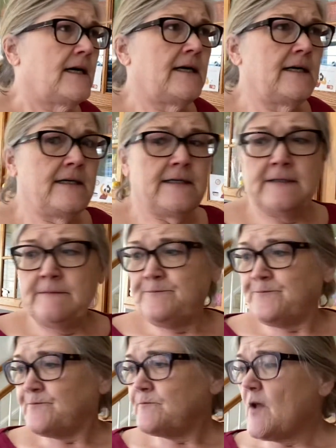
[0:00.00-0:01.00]

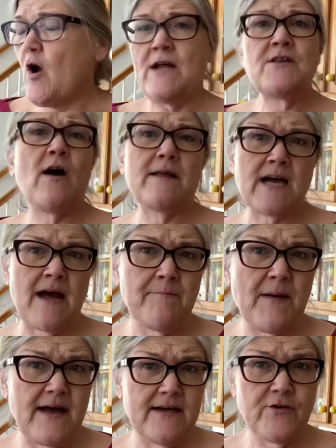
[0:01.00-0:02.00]
Um, oh, I know. I gotten
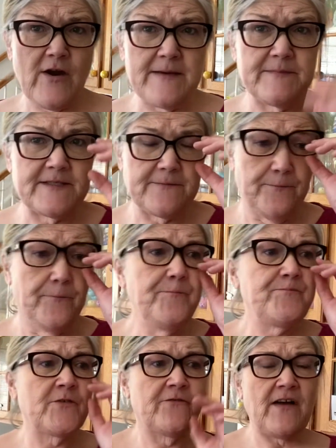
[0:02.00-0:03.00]
back grapes.
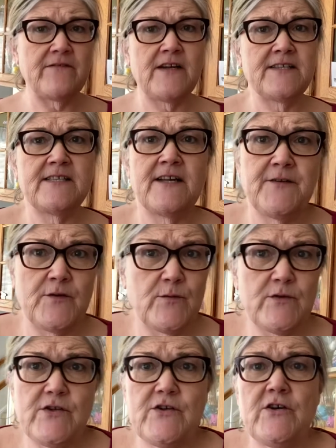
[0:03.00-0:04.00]
They're five ninety nine. They're
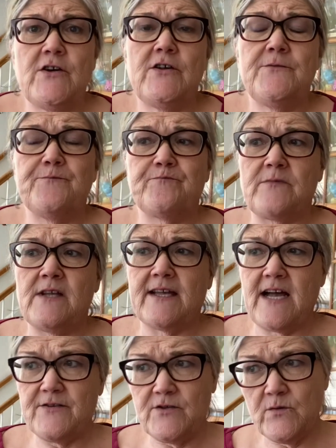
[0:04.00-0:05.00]
really good, and I
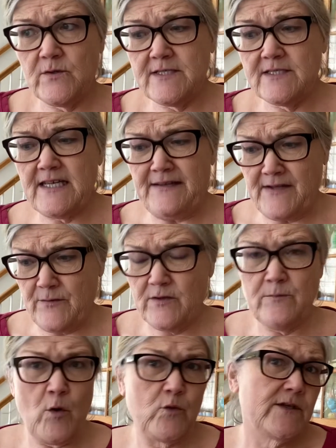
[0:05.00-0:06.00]
got new ones, and they were
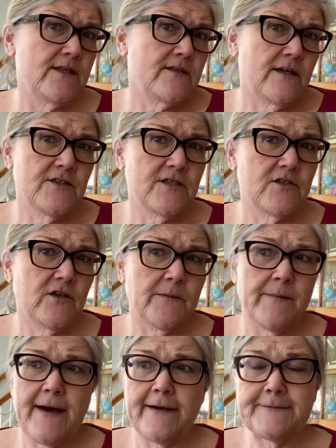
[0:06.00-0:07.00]
moldy, so I just took them
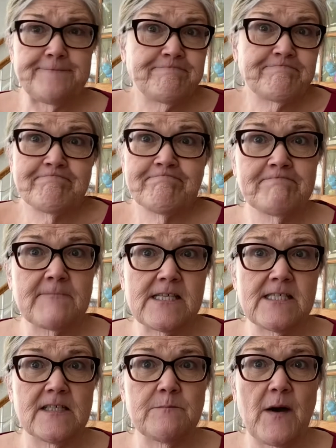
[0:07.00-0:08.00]
back.
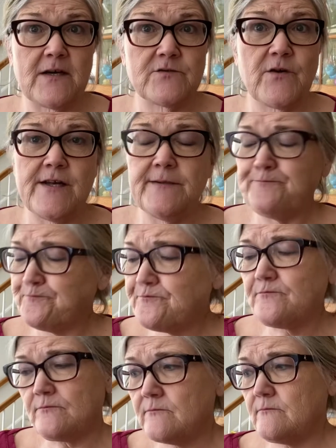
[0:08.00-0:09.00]
Six bucks, right?
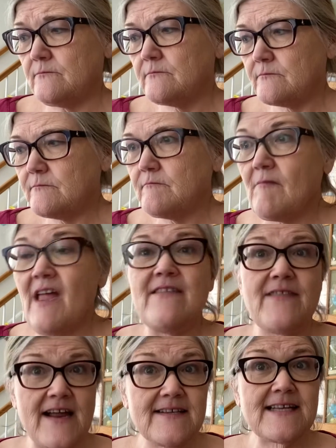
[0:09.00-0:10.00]
And
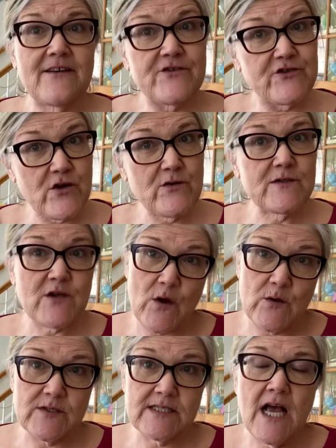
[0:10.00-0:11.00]
that is how the Joe's
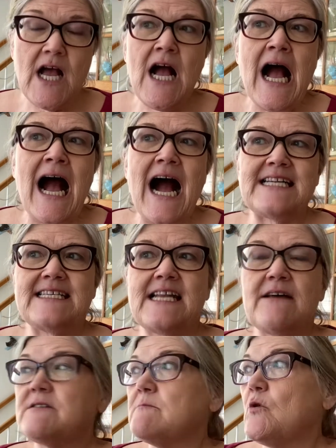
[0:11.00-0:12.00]
goes. I did
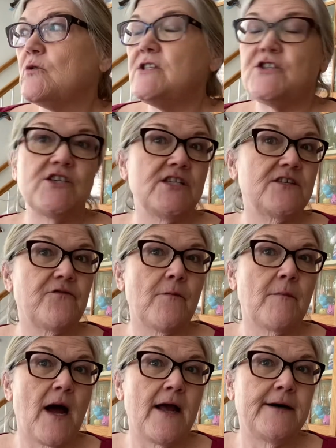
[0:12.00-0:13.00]
have some moldy cheese from
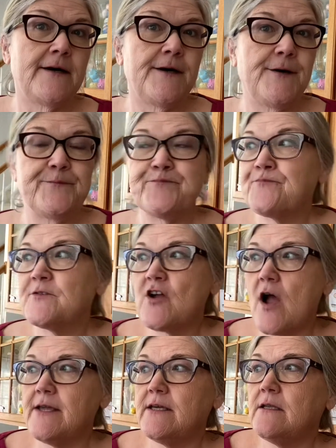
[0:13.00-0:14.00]
my um,
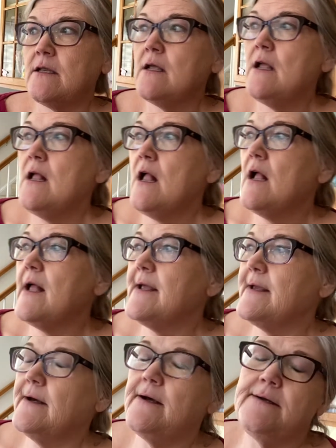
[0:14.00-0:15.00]
Giant,
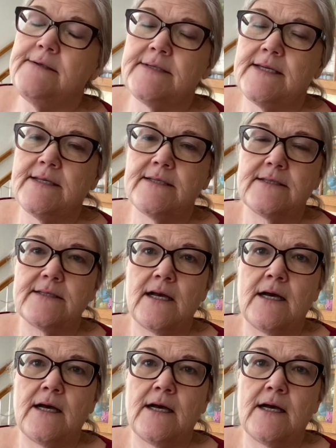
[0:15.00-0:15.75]
and it's